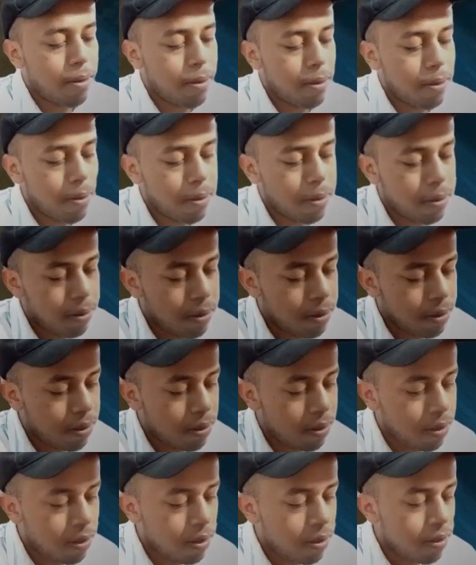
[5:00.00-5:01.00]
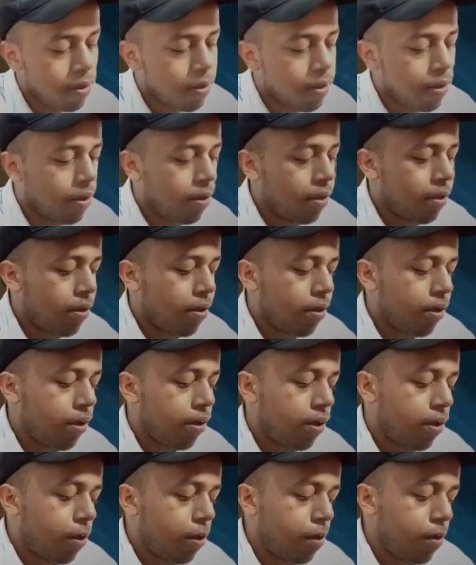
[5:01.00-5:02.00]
Nobody speaks.